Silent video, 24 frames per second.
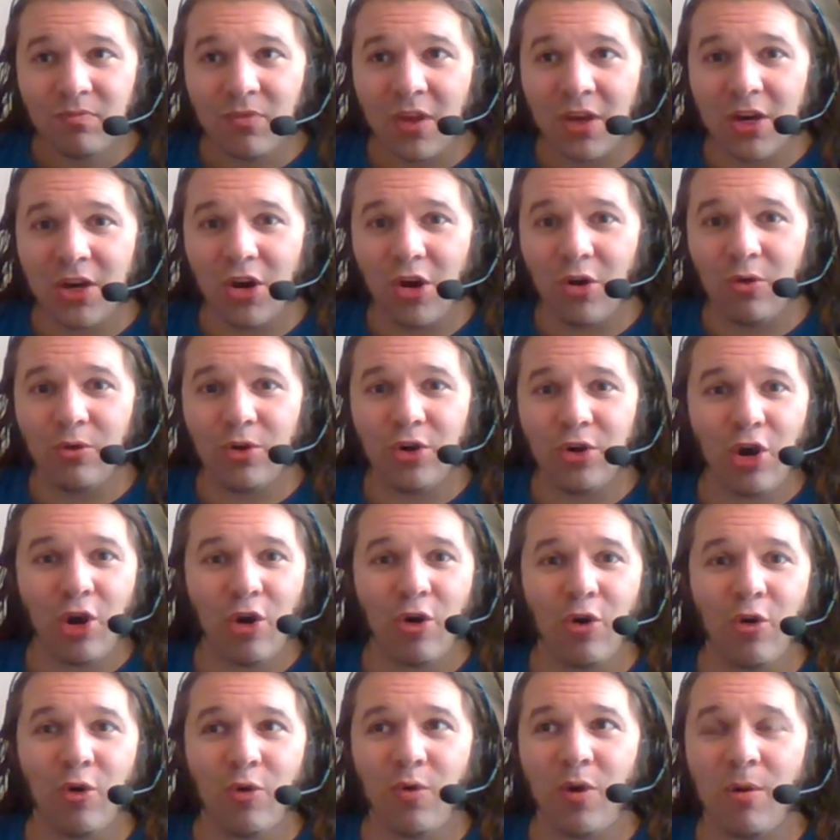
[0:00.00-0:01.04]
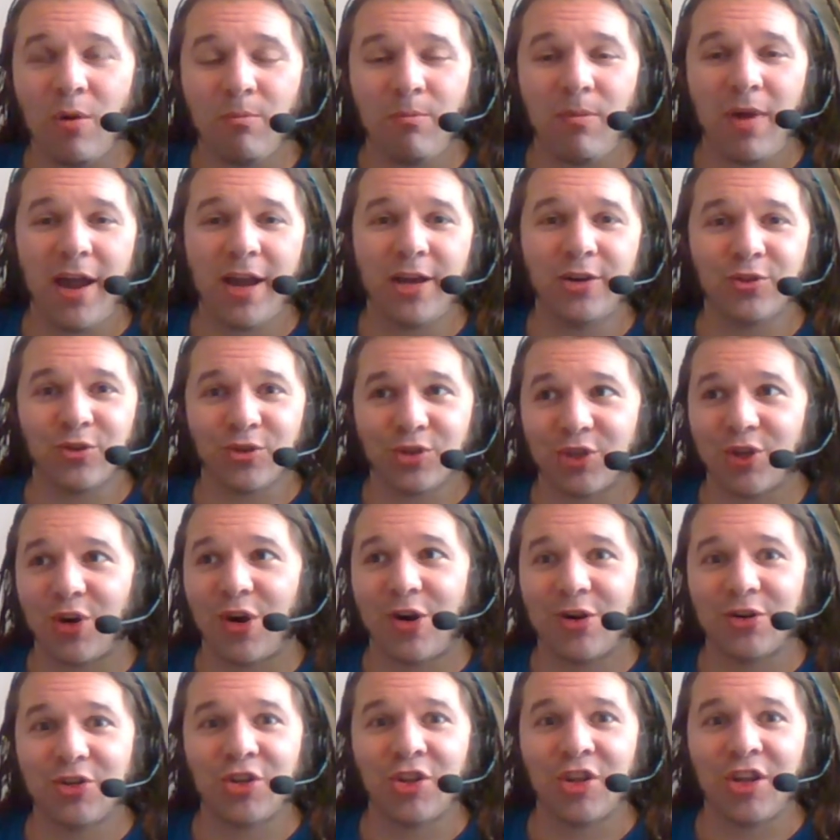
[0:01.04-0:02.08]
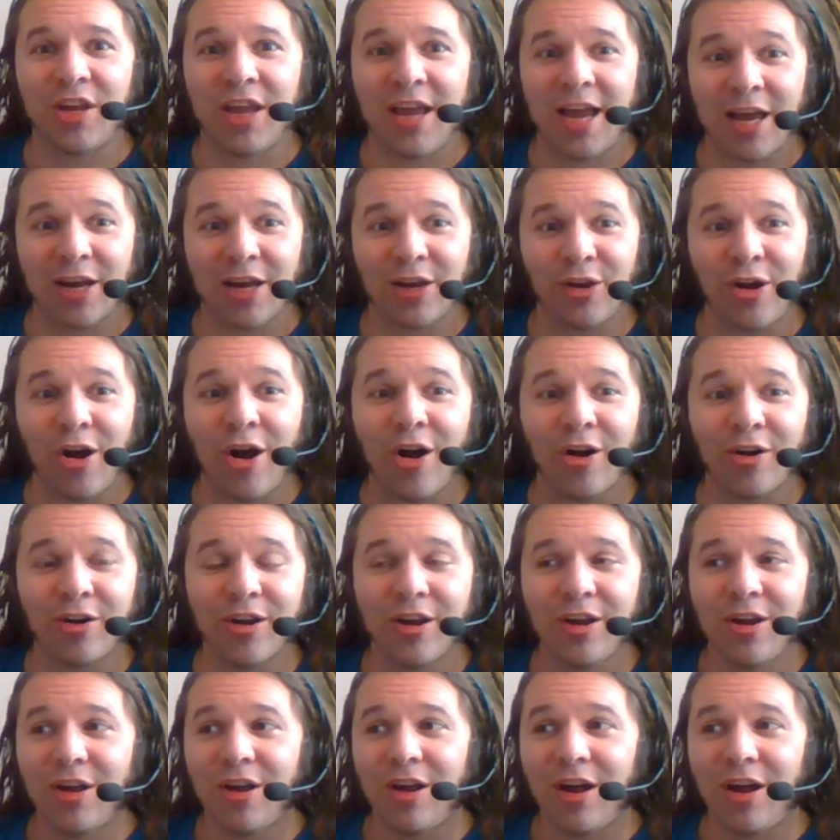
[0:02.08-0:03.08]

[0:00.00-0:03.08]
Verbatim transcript: you know, no major songs in the catalog,